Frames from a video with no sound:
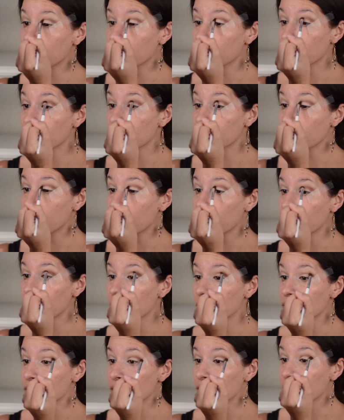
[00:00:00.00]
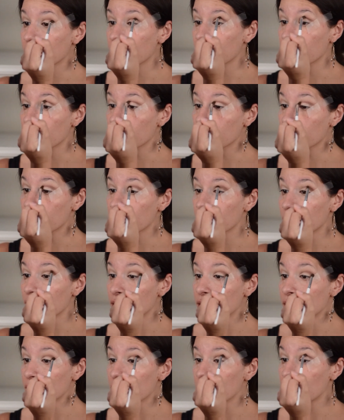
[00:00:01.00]
Just making sure it's
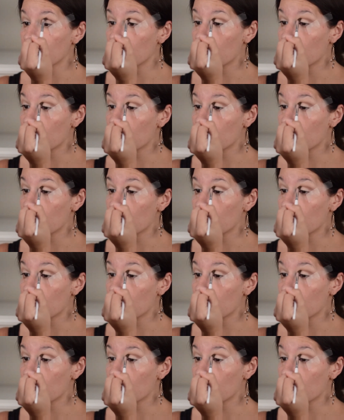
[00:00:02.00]
blended